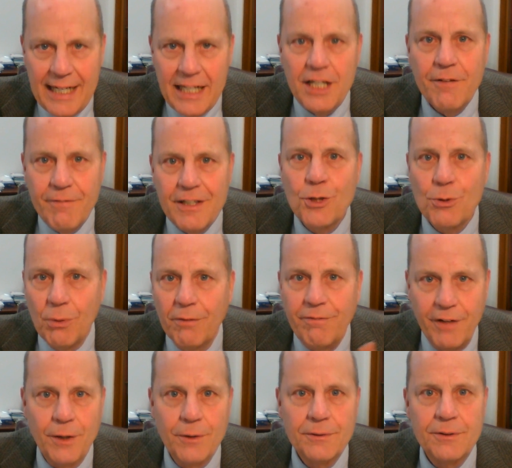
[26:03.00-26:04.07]
individual
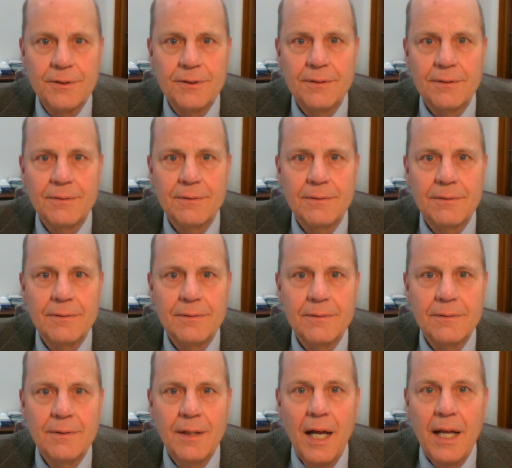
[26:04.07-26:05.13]
votes,
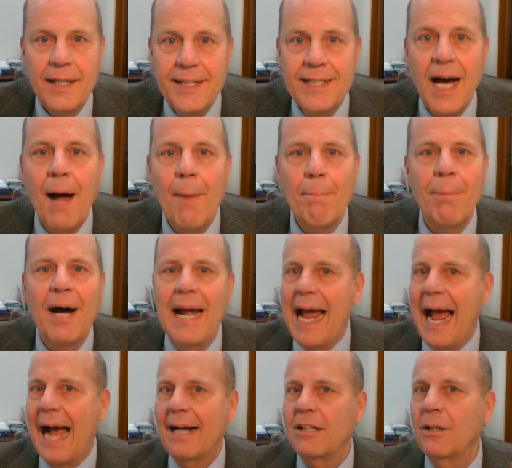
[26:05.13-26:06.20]
not by
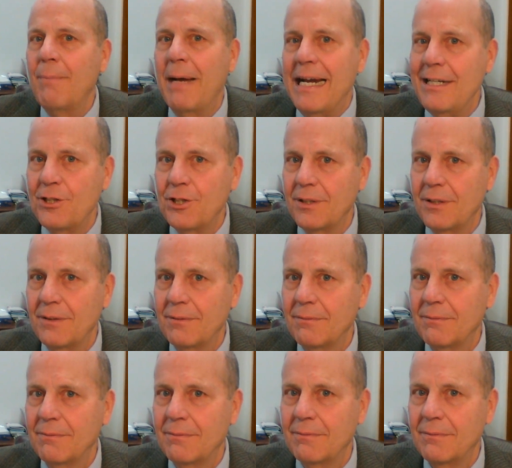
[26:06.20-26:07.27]
acclamation.
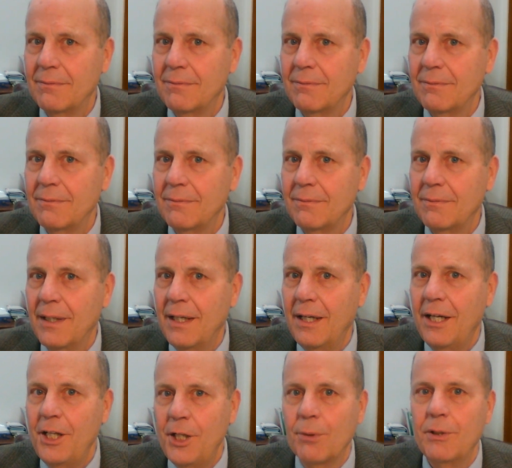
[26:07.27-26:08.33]

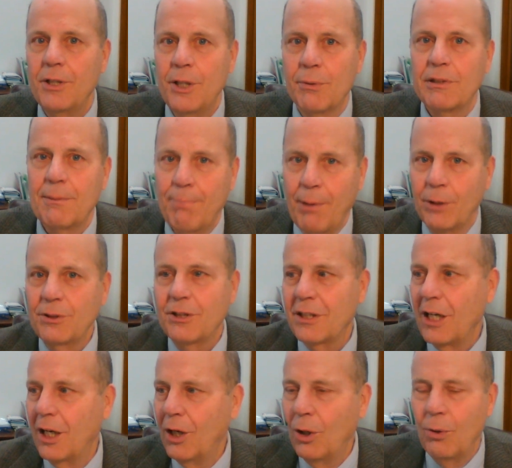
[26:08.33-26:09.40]
You were, you were supposed to
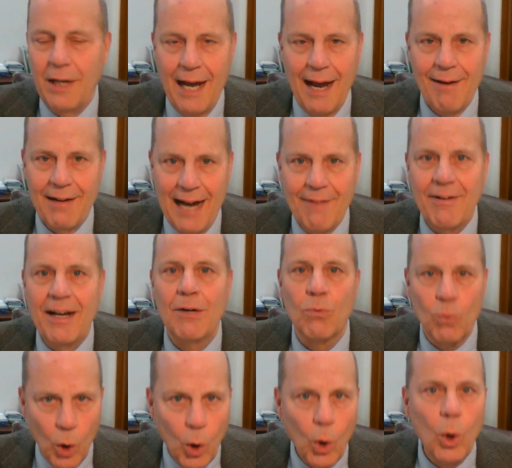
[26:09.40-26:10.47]
go have a
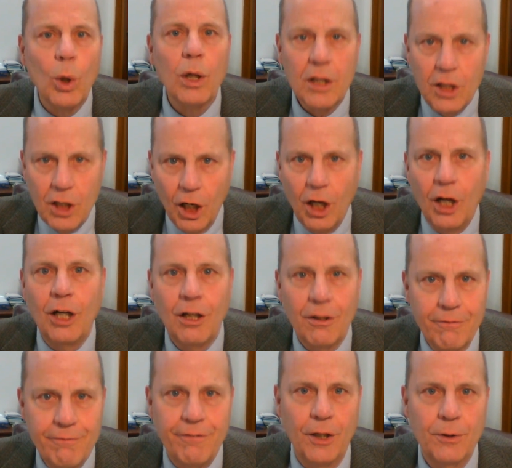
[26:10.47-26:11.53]
roll
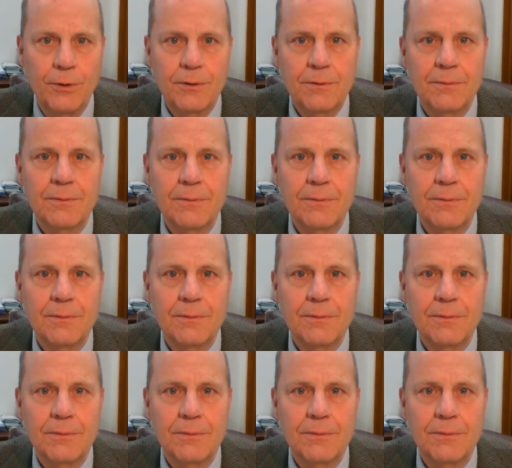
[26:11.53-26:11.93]
call vote.